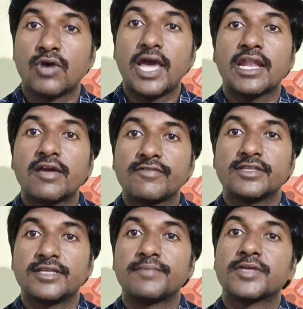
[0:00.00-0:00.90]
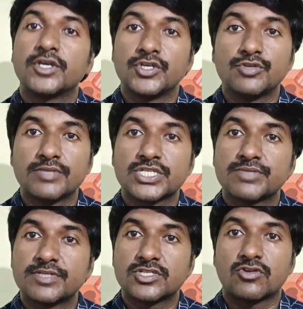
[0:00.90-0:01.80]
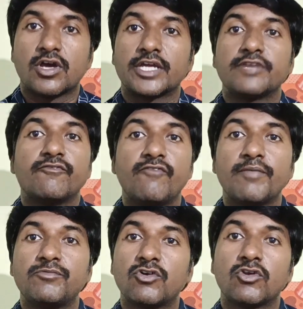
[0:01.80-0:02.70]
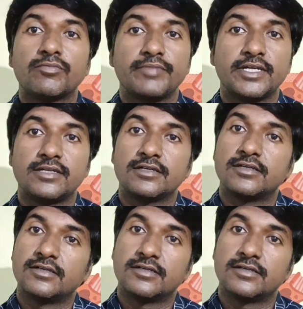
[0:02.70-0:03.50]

So along with them, you must be strong in web development